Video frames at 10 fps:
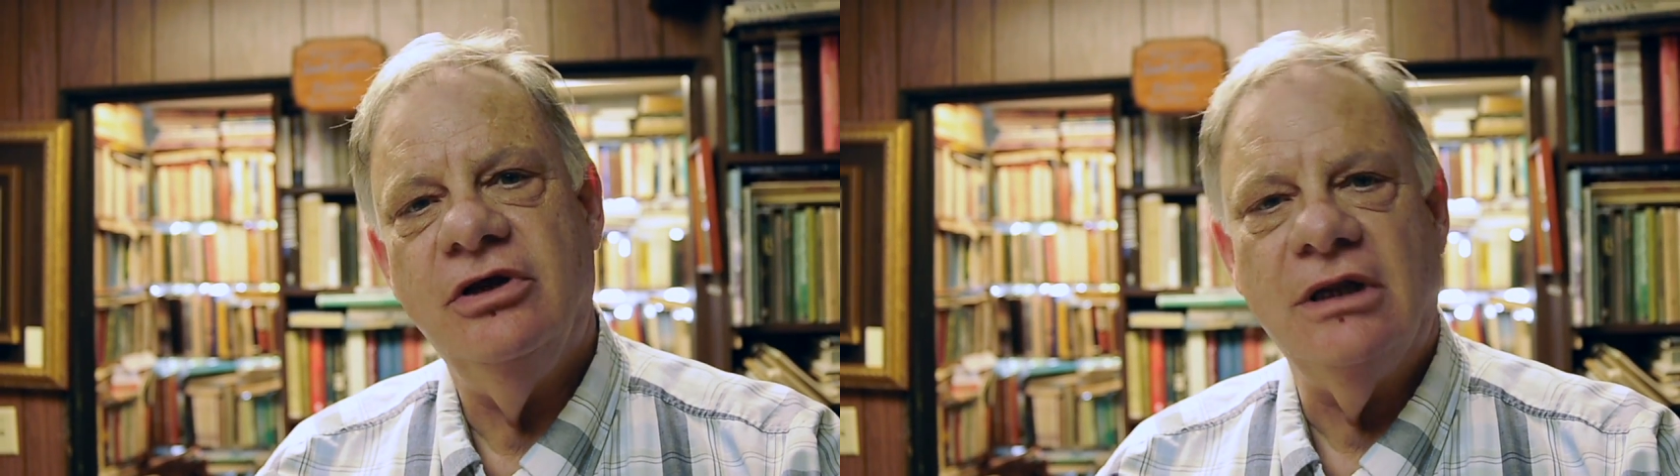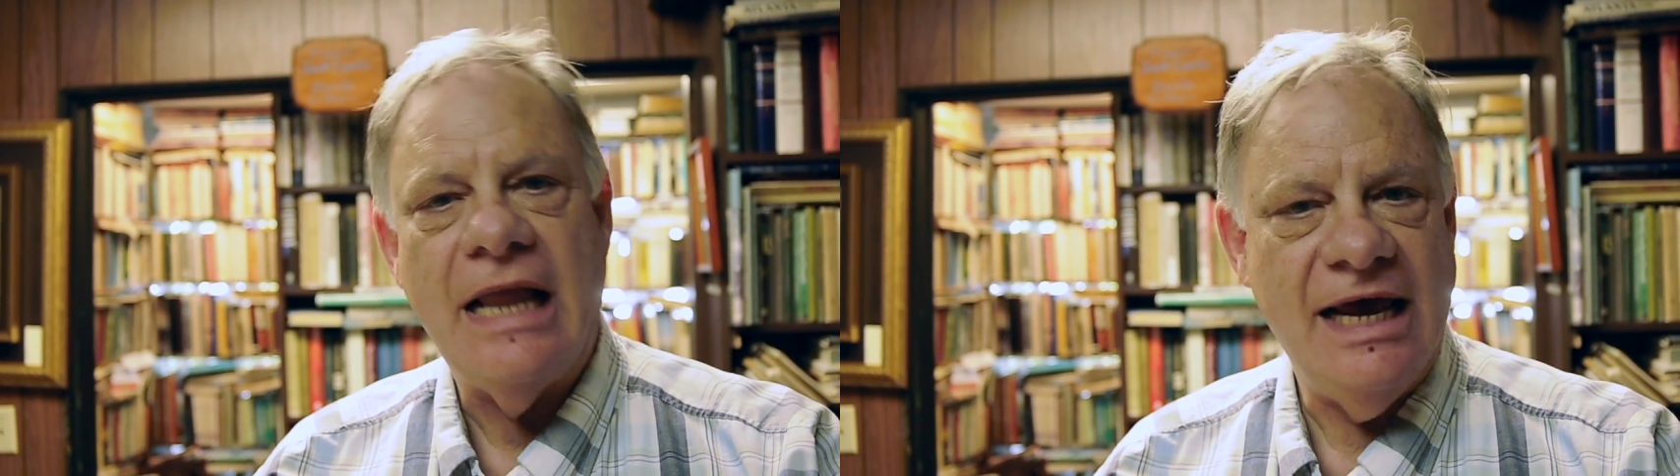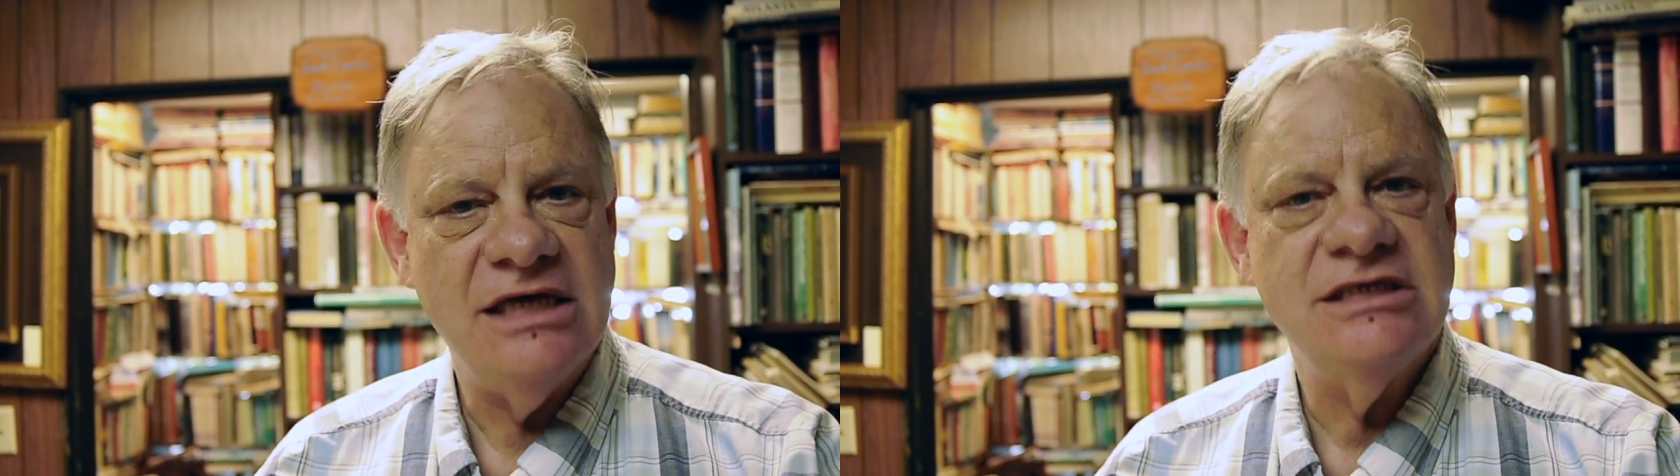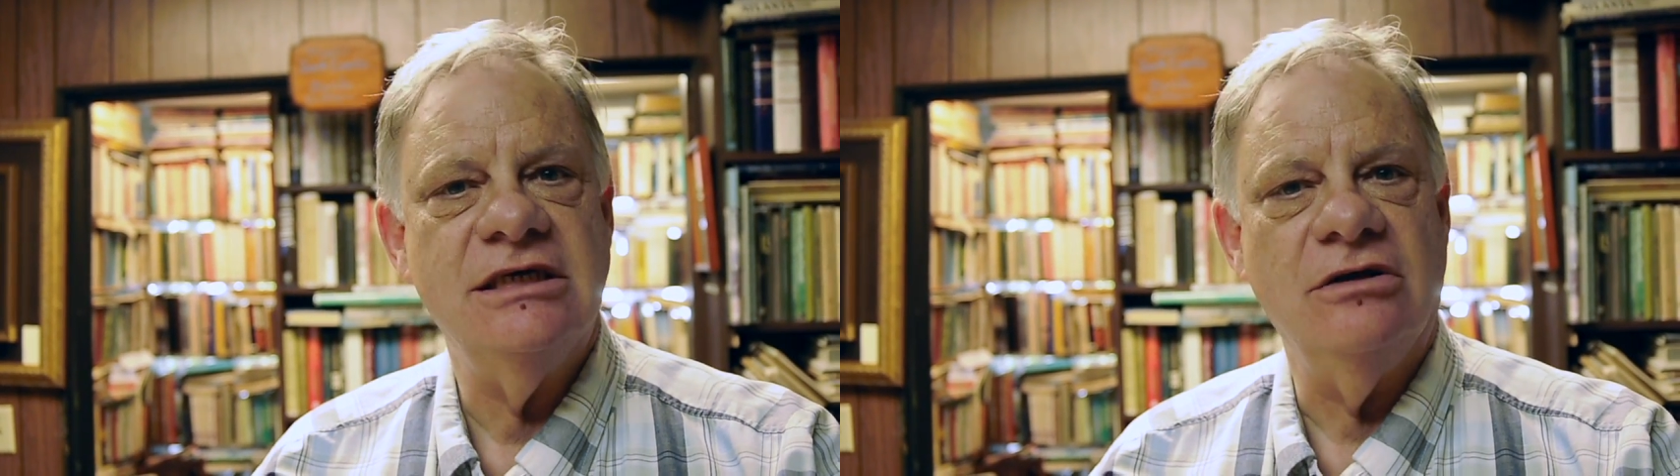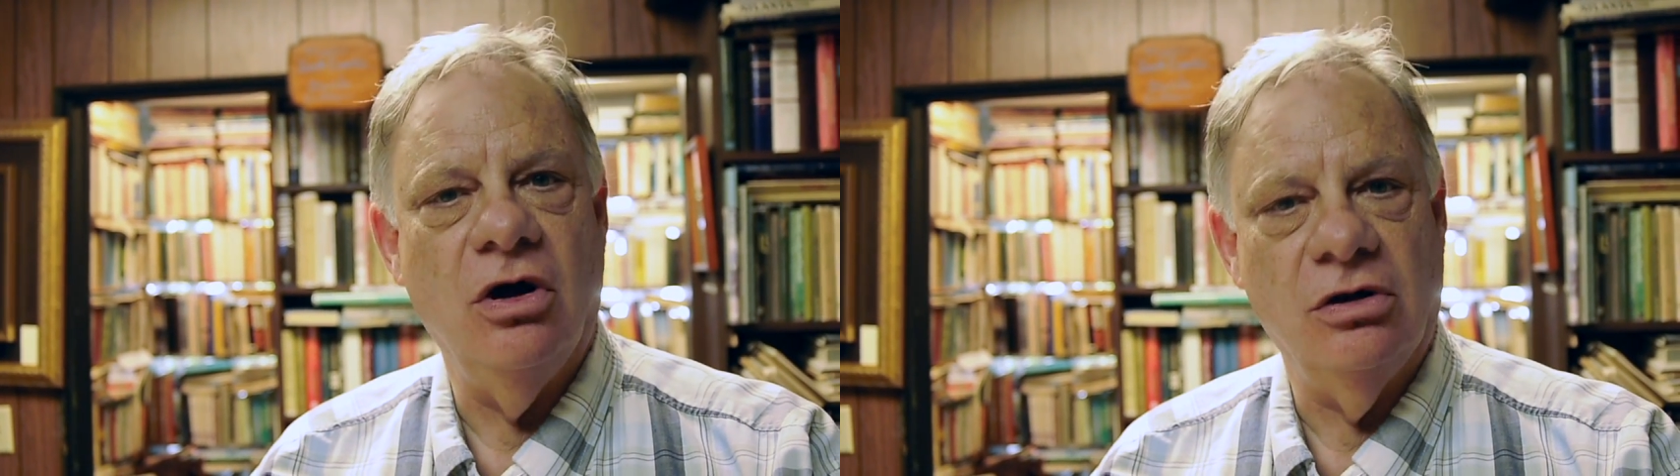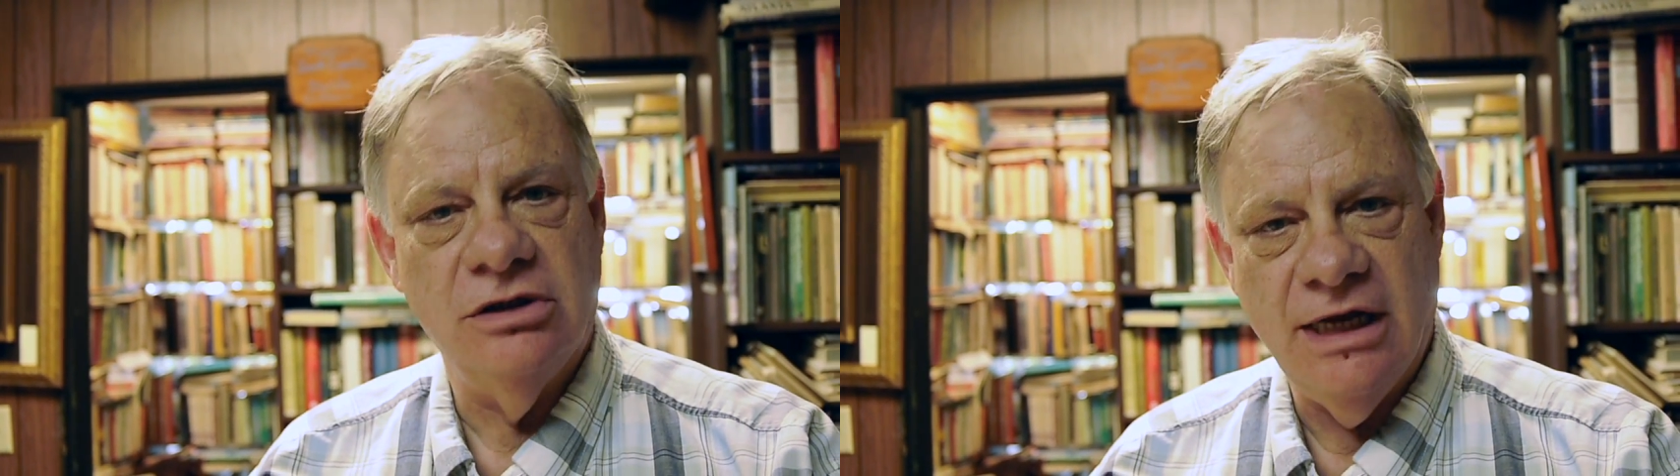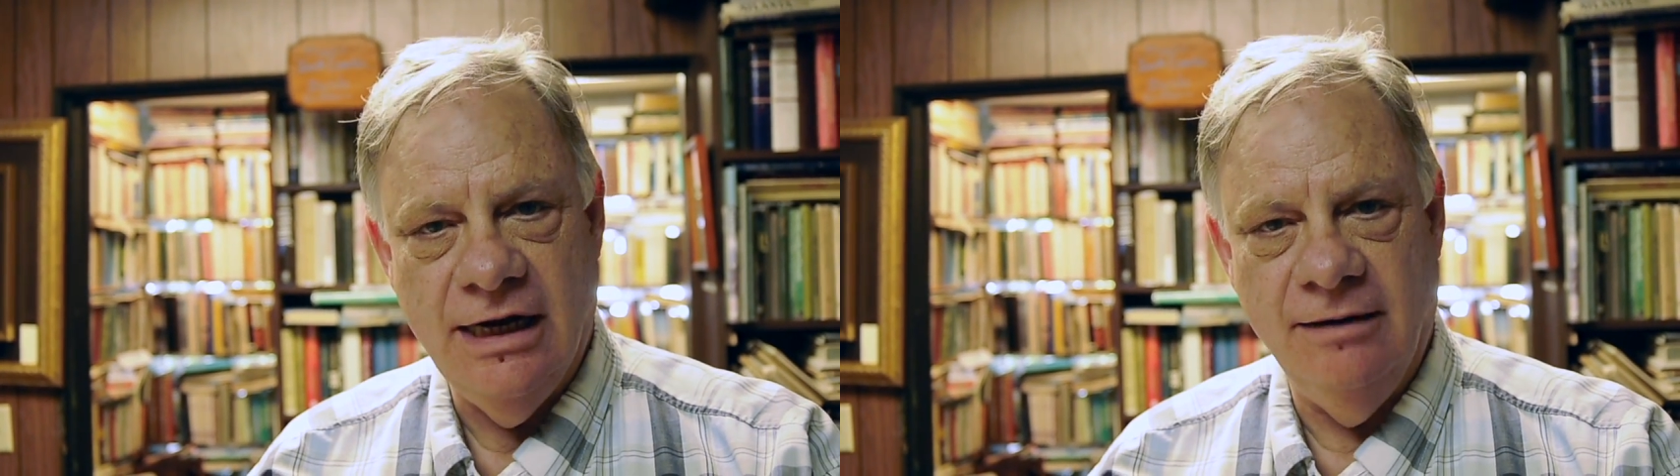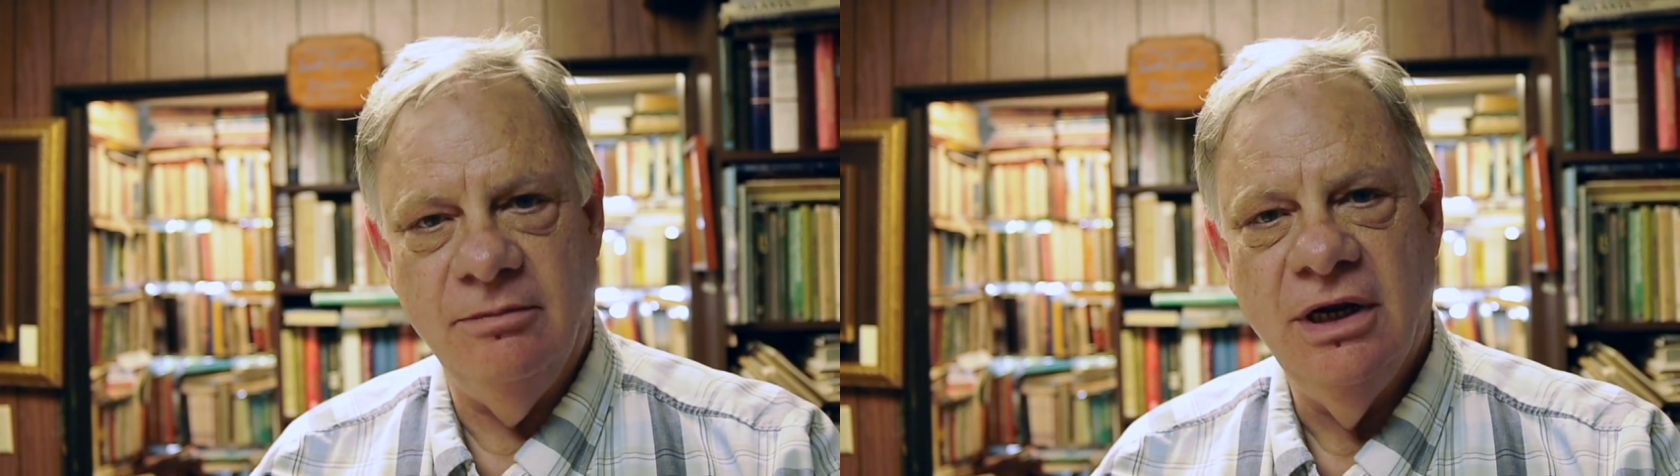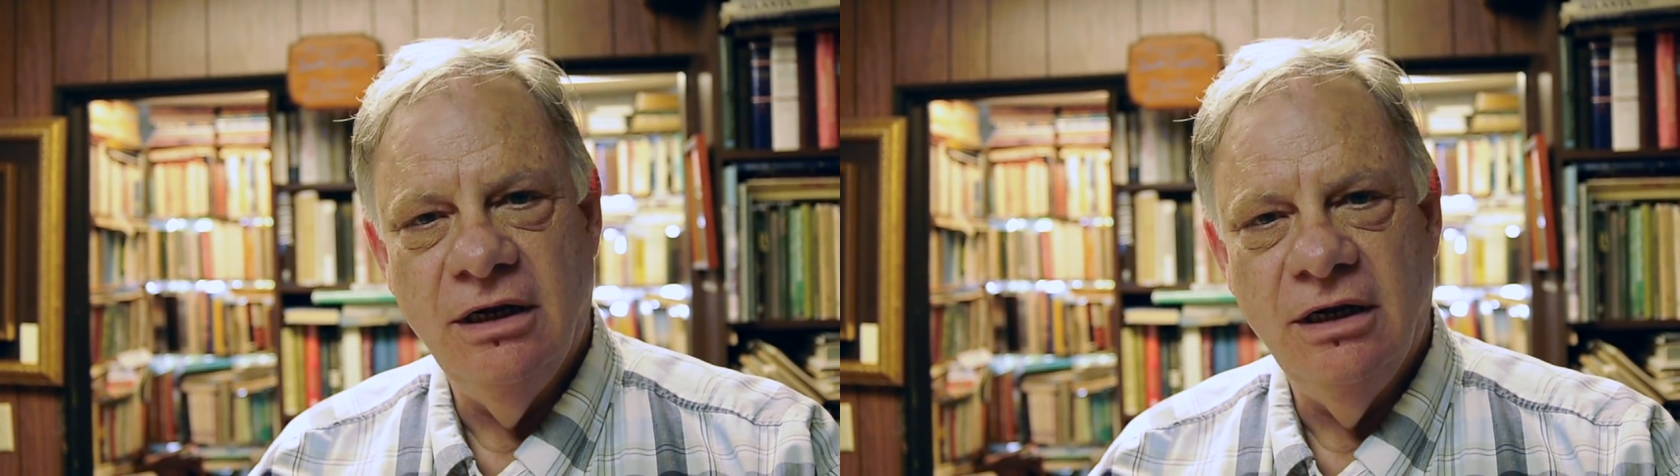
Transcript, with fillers: last a long time.